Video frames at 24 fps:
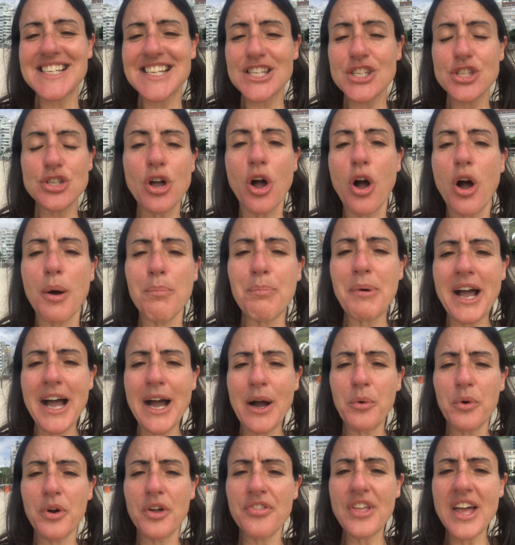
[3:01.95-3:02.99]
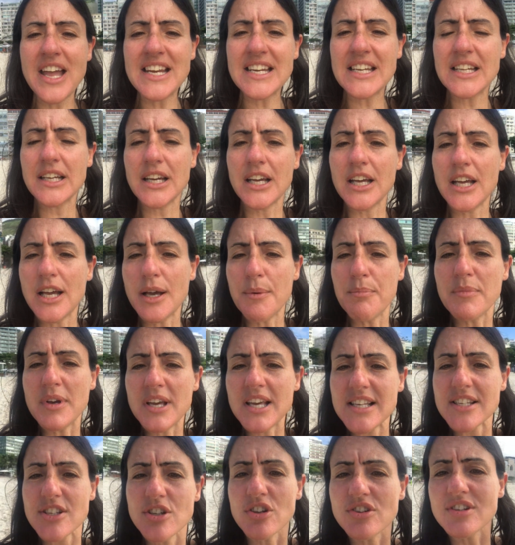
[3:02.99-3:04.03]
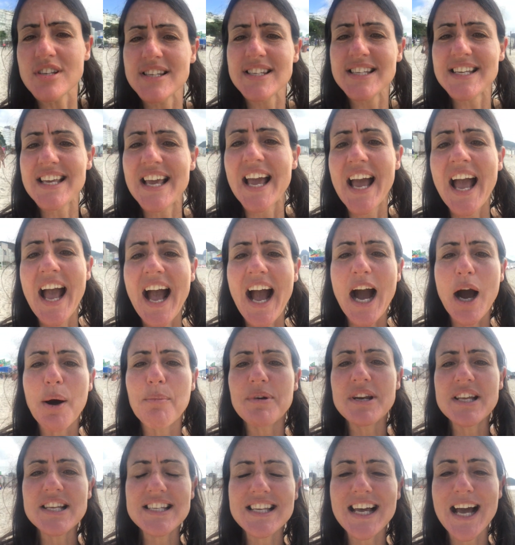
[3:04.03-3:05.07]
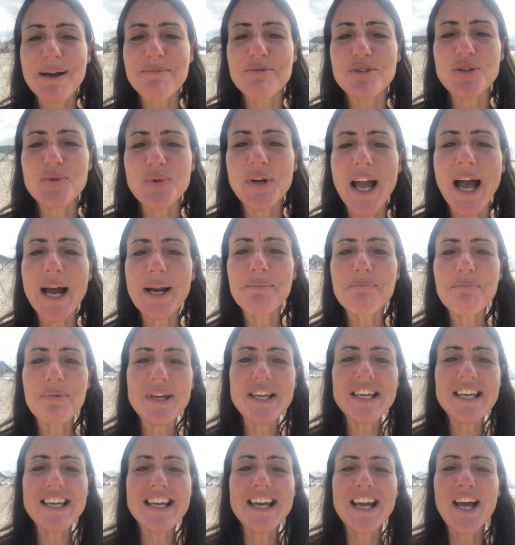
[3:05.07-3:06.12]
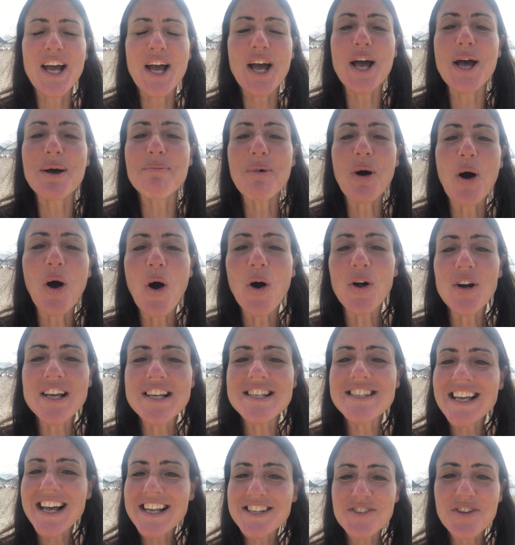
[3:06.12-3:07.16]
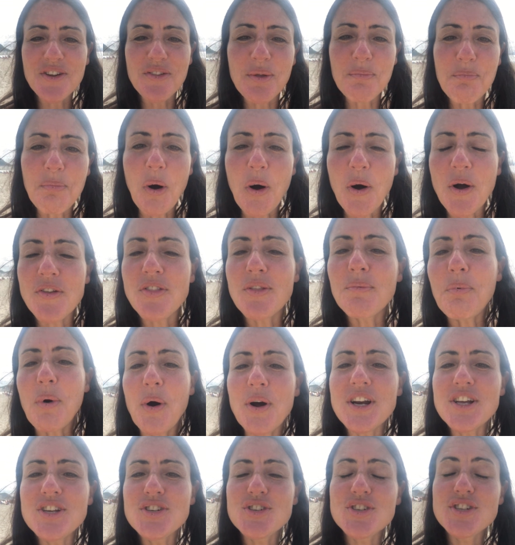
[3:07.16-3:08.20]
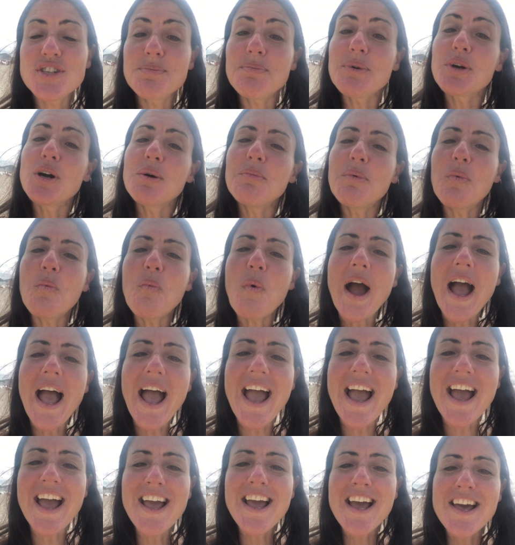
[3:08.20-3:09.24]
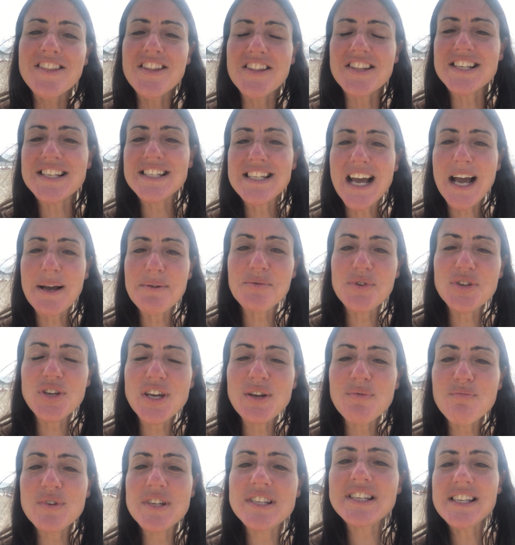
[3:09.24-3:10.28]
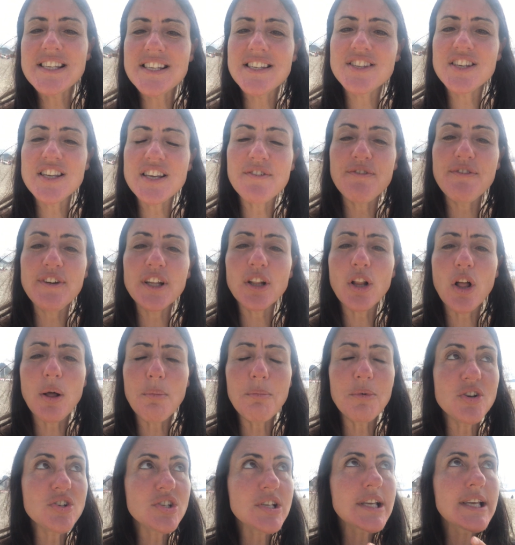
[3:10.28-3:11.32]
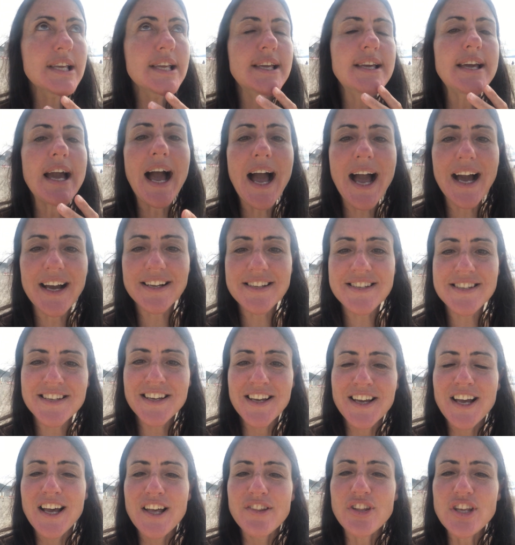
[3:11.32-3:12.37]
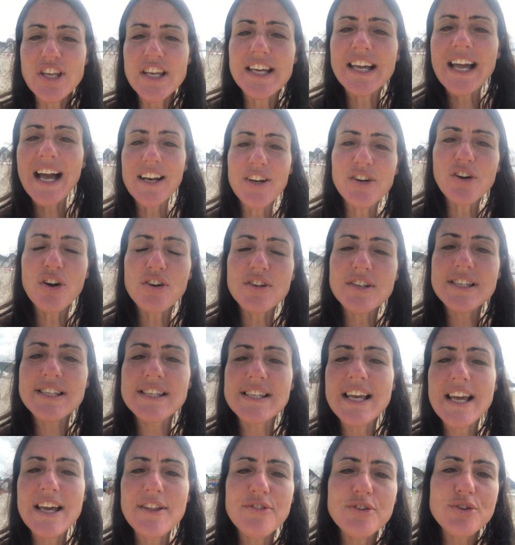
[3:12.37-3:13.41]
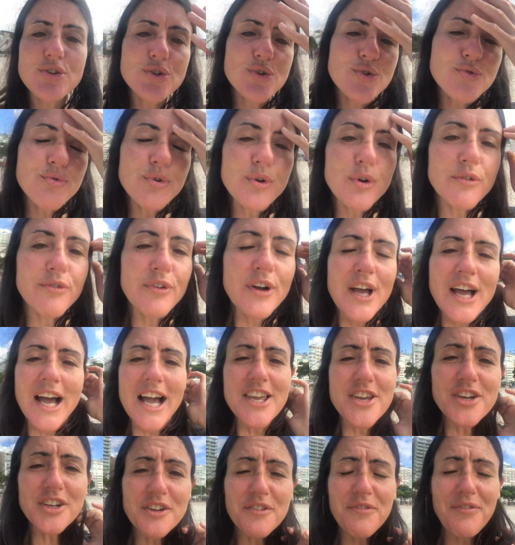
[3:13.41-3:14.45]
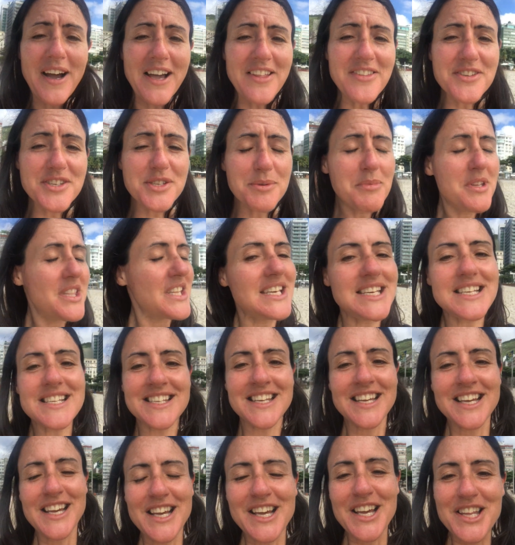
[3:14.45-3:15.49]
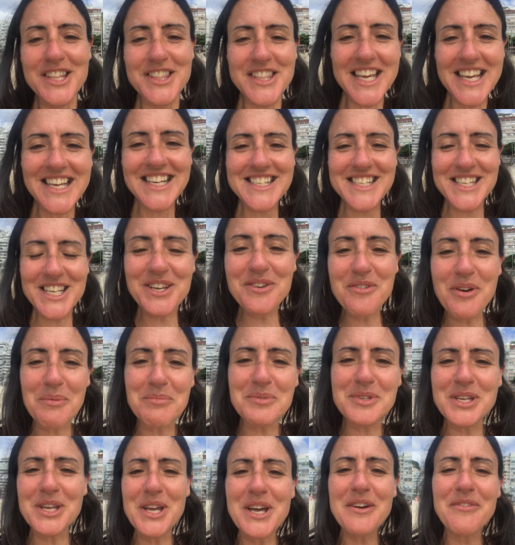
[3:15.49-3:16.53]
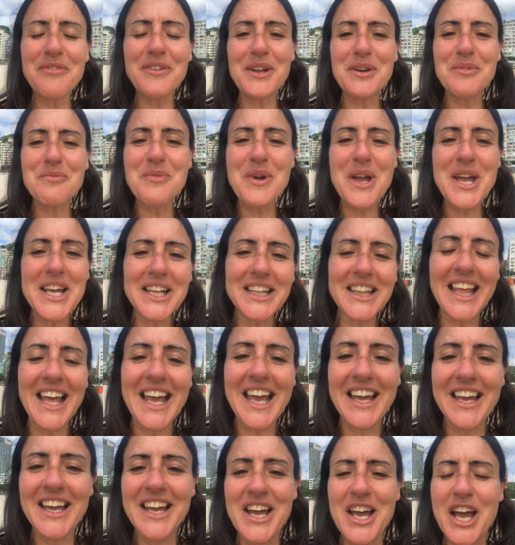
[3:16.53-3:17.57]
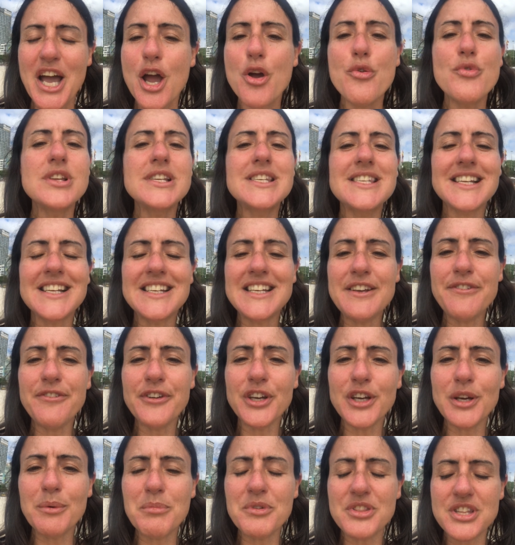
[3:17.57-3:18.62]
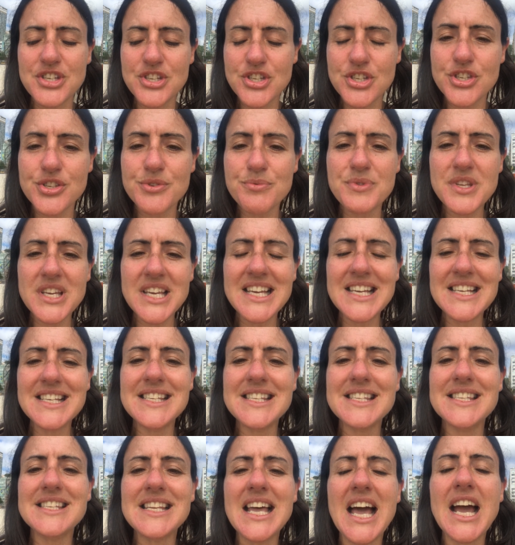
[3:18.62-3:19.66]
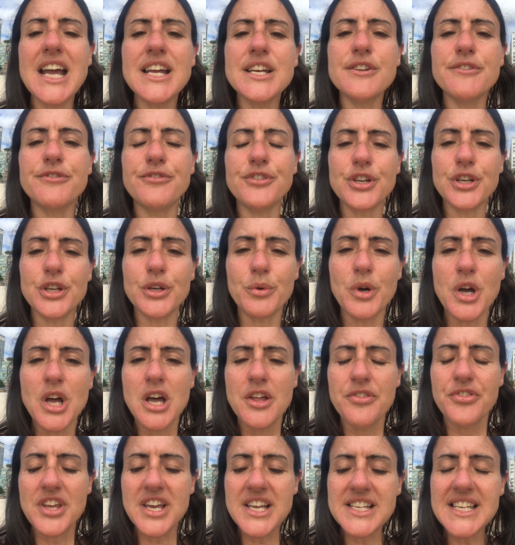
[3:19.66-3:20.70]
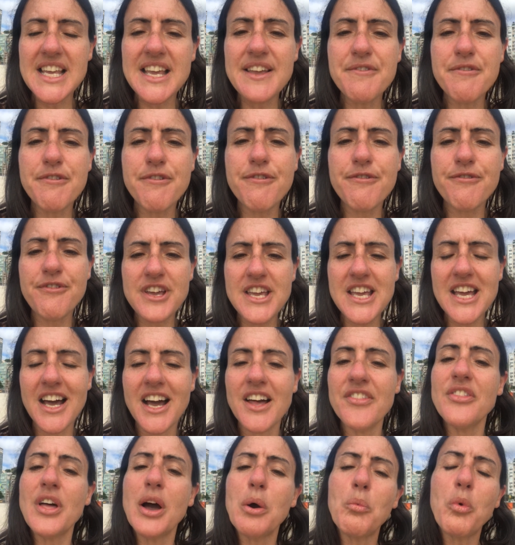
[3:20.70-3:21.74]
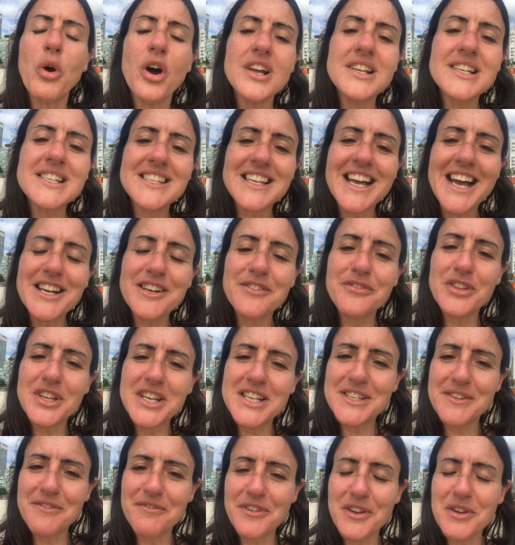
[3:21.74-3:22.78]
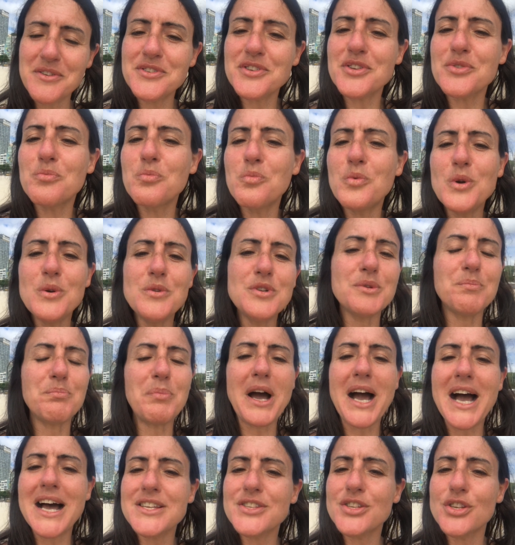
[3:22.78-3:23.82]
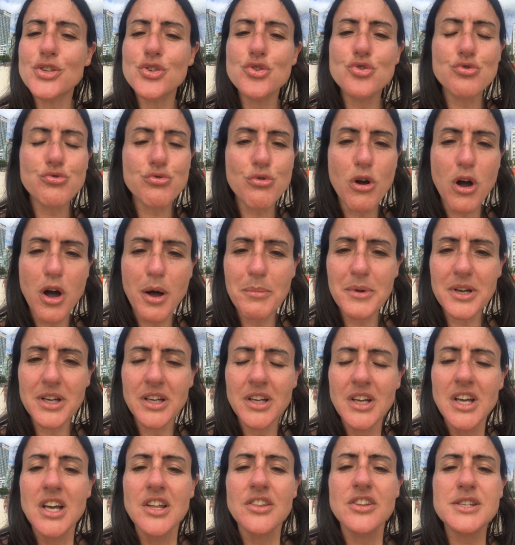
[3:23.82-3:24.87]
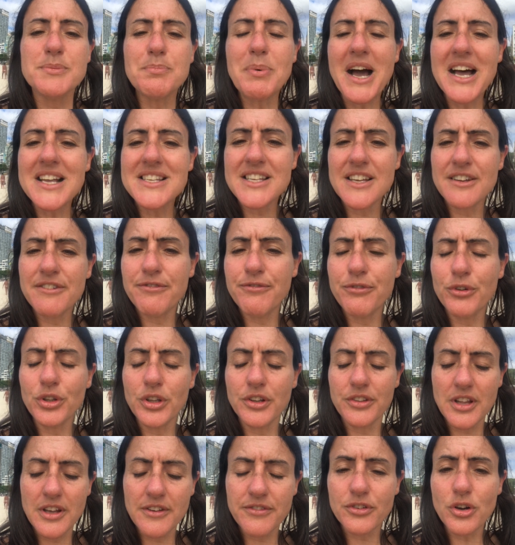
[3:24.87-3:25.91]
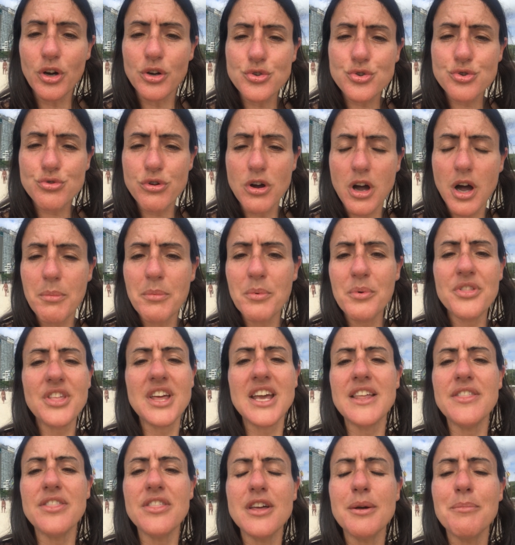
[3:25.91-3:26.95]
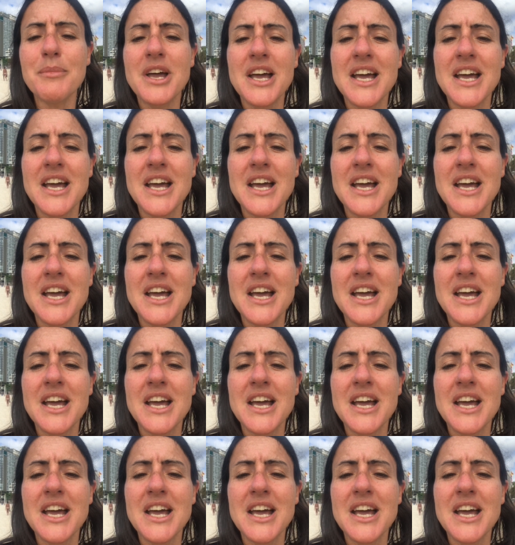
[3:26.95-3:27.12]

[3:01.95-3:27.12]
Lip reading: is not about then, it's not to see how many times you can be honest. That's not the point. The point is just to become aware that there's times when you're in resistance, that you feel almost gagged, that you cannot say the truth. And you're going to find that some of these things that you're observing really are insignificant, but there's just something inside of you that is in fear. And that what inside of you that is in fear is those wounded parts, those trauma, those parts that are full, that have got trauma within them.